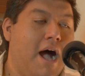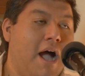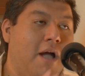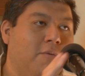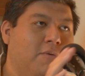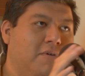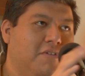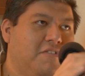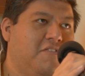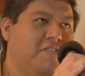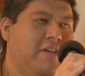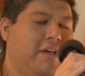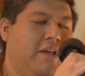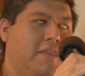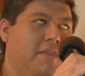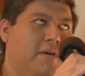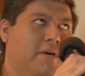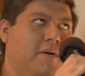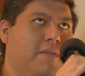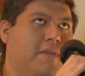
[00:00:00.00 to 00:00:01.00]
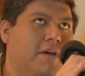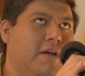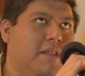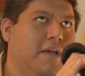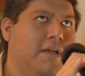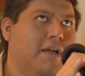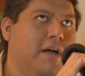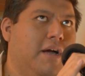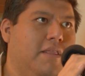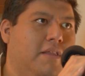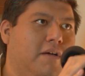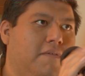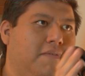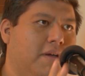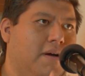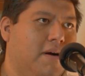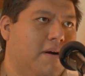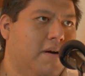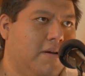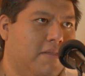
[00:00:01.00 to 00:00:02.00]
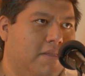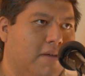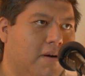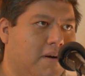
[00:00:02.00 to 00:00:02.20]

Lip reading: I will say though that like I love the art.